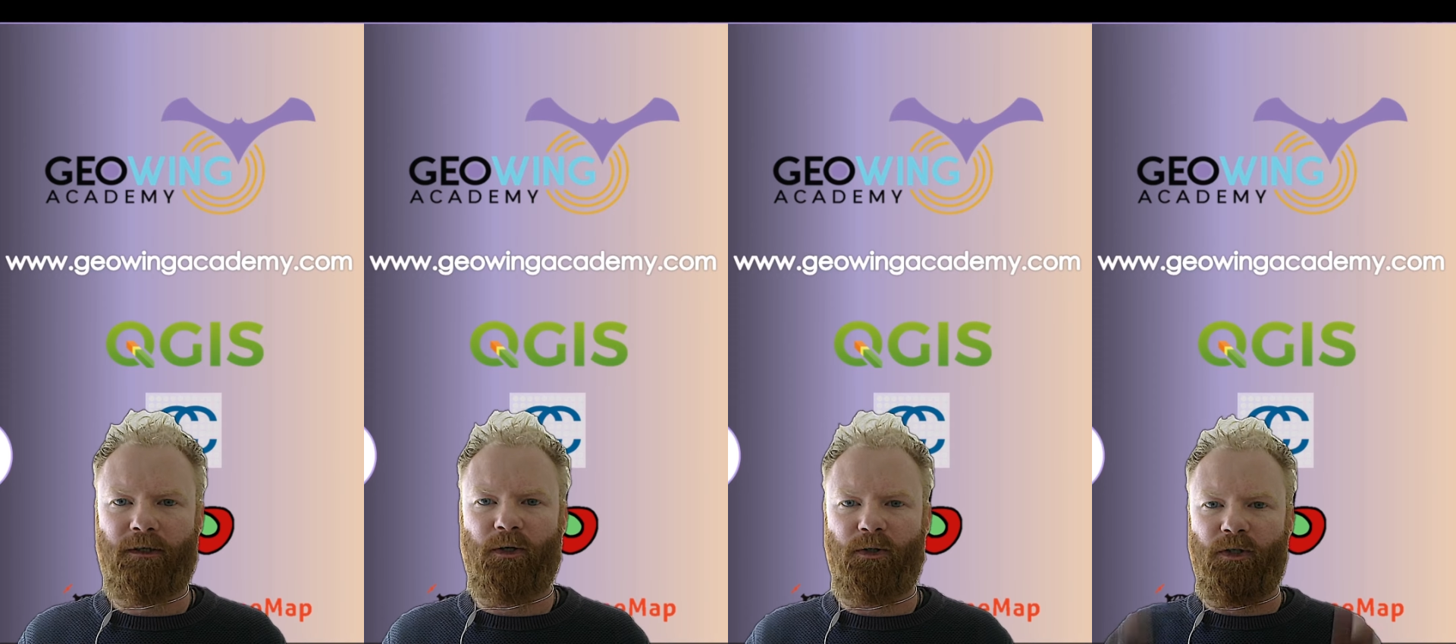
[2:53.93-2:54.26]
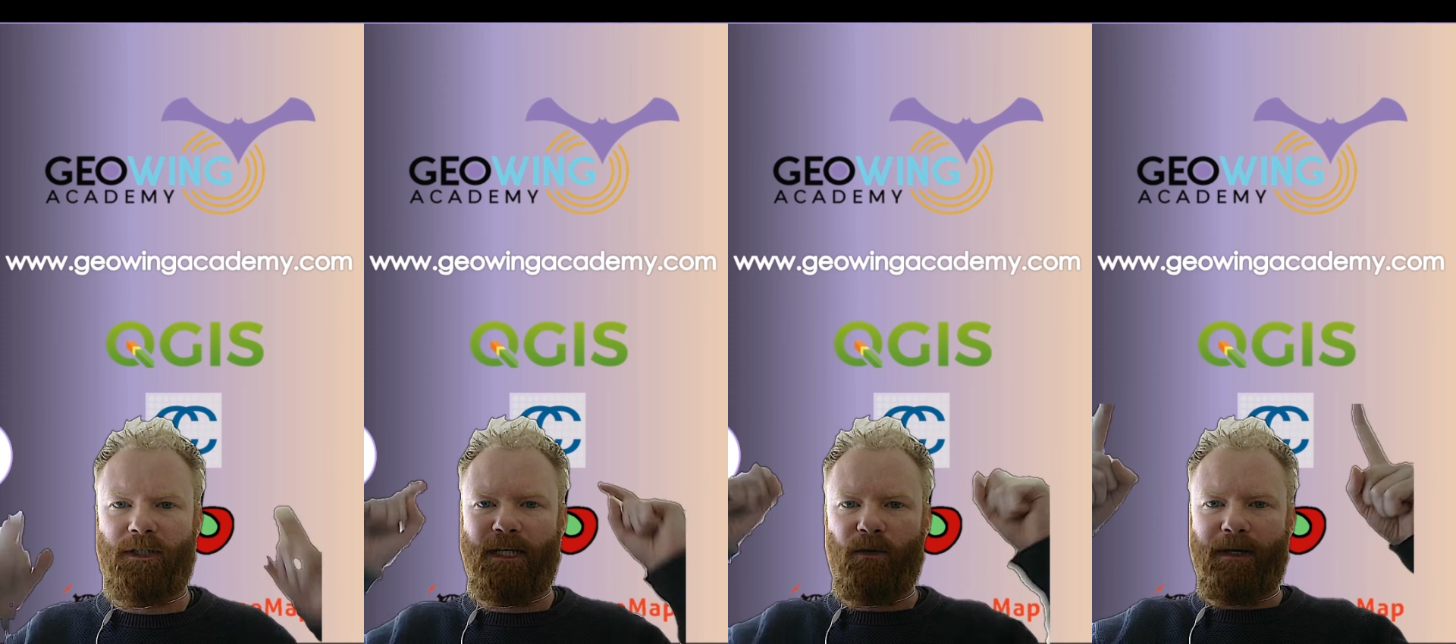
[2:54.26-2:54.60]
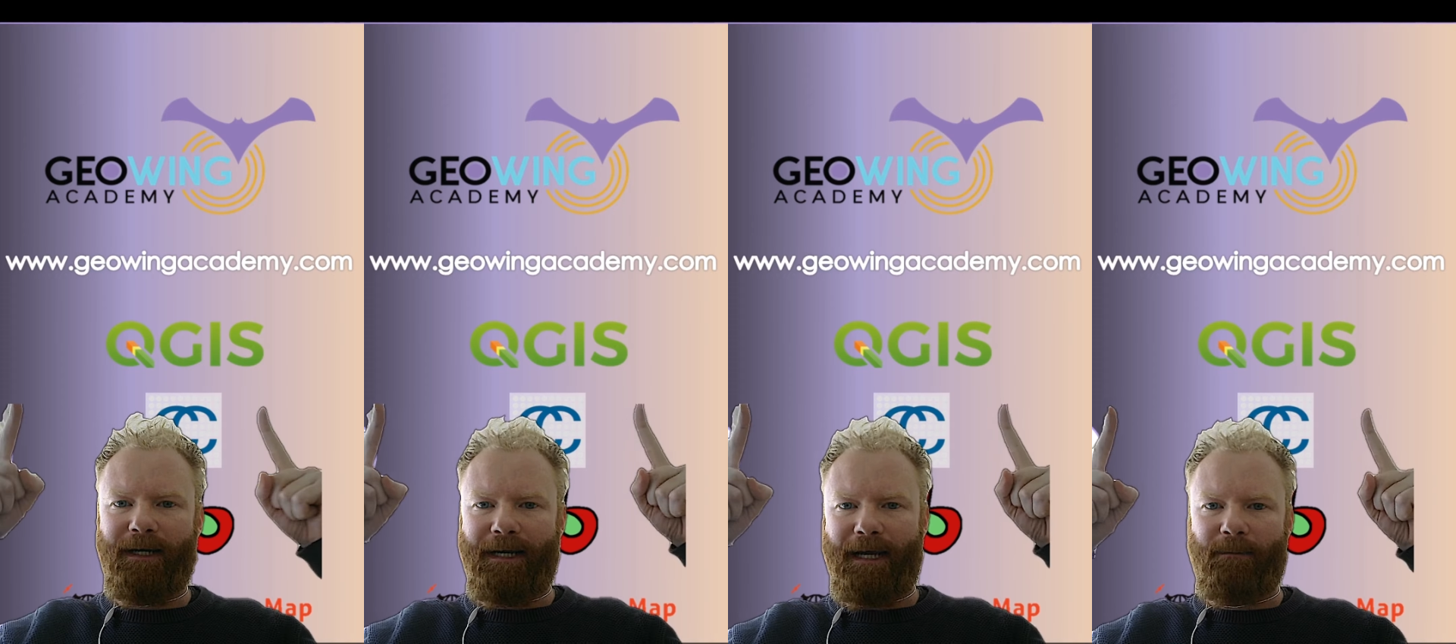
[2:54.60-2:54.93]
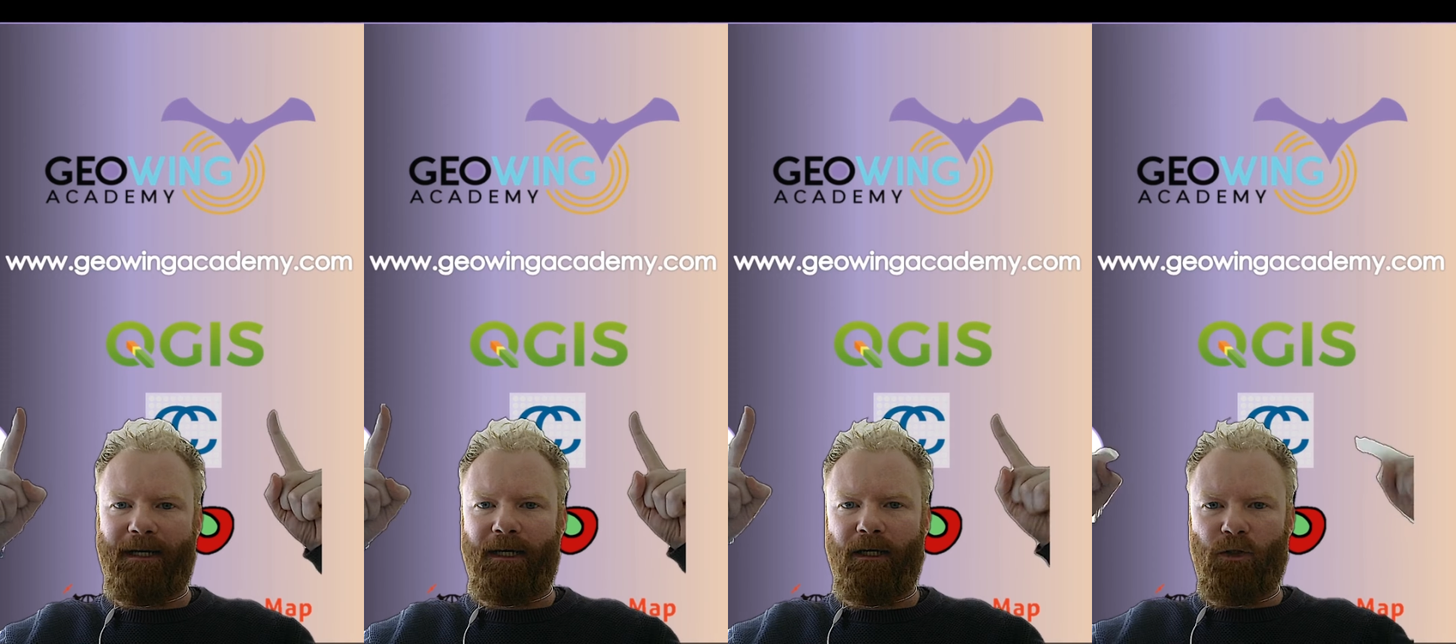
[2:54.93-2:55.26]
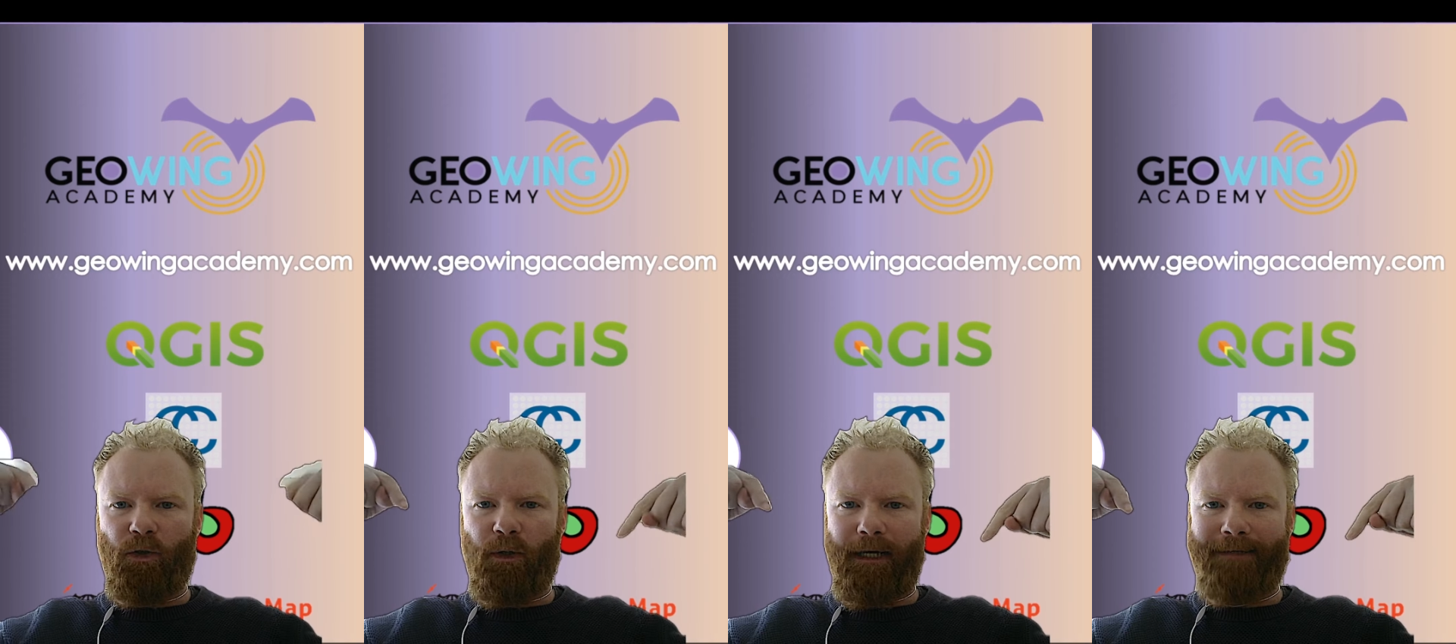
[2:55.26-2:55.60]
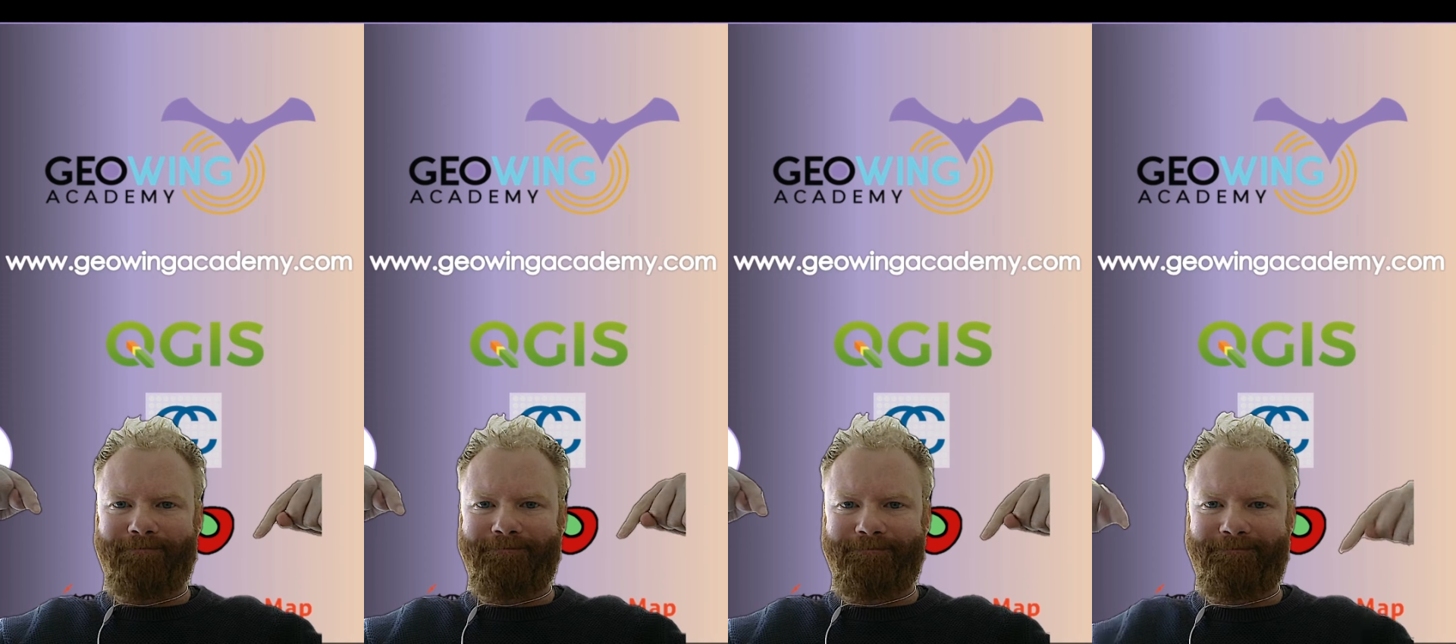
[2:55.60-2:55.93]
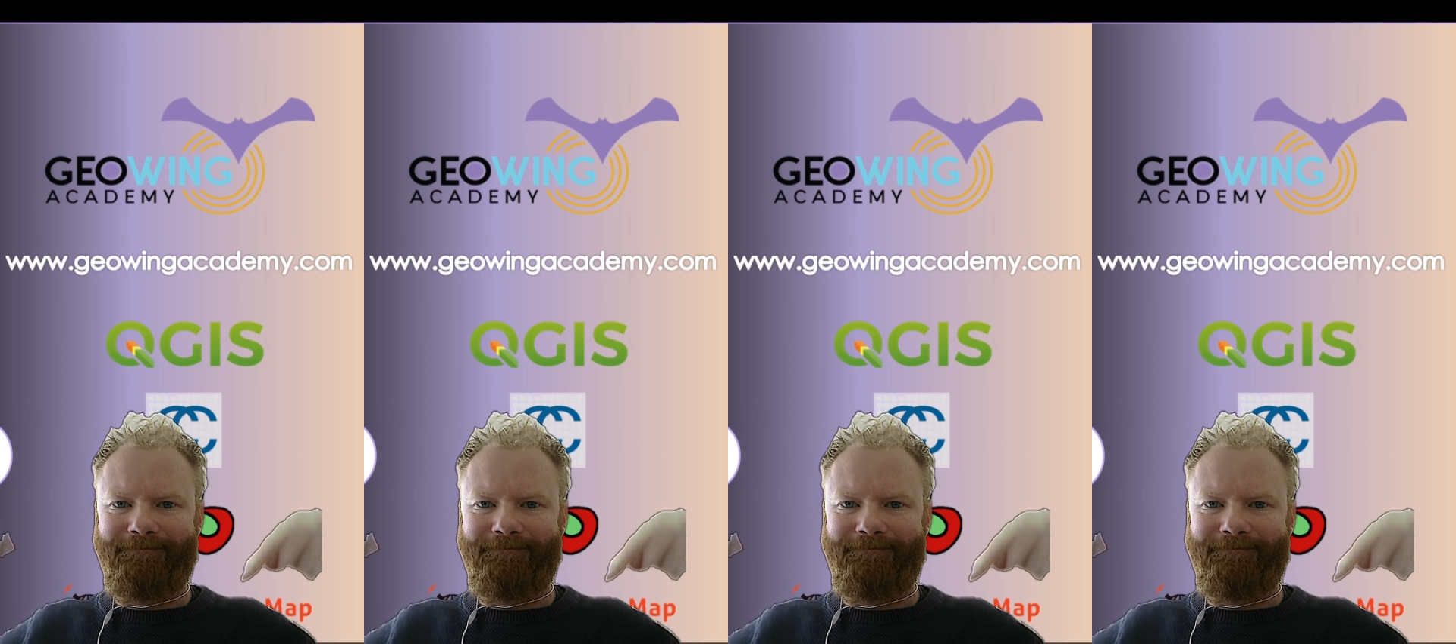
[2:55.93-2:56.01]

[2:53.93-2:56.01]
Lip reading: go to GeoWing Academy today.